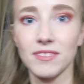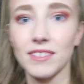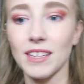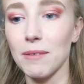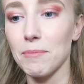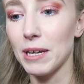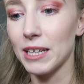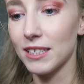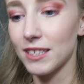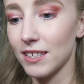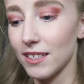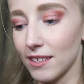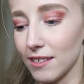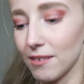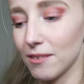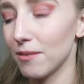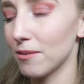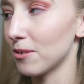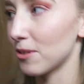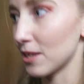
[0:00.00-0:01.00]
That makes
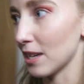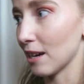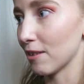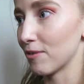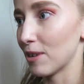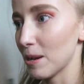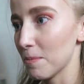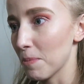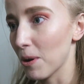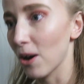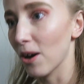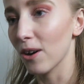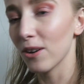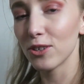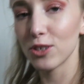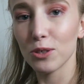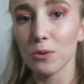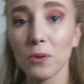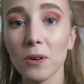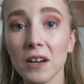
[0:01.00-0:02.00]
us sound really
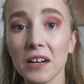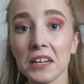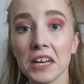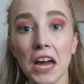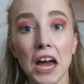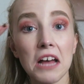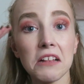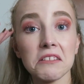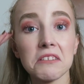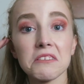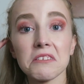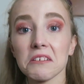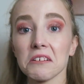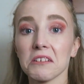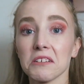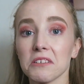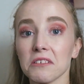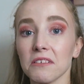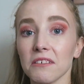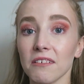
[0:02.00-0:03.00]
posh. We're in
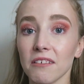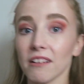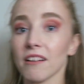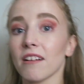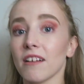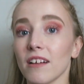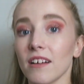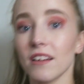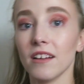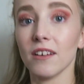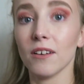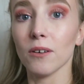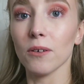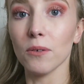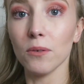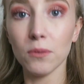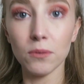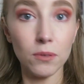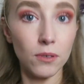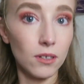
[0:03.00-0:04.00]
Kensington.
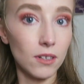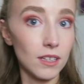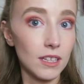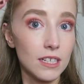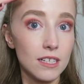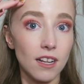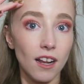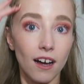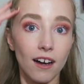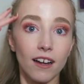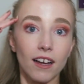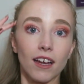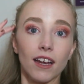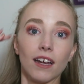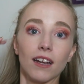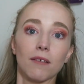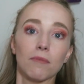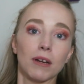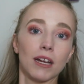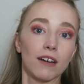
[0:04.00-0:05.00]
Oh, look at this lighting.
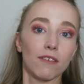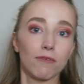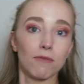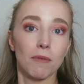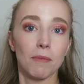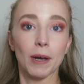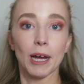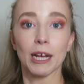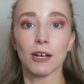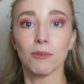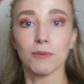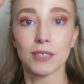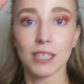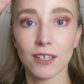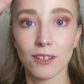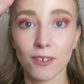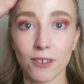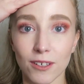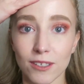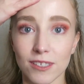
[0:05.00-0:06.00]
I mean, if my makeup
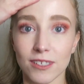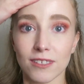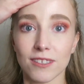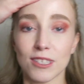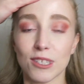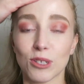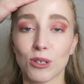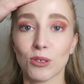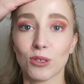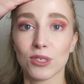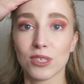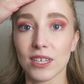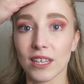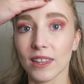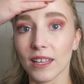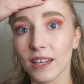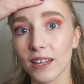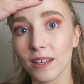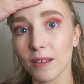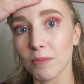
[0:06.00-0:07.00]
didn't look as
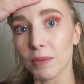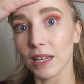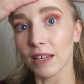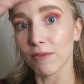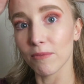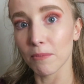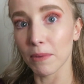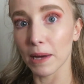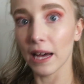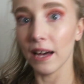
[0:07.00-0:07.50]
disgusting, then it'd be even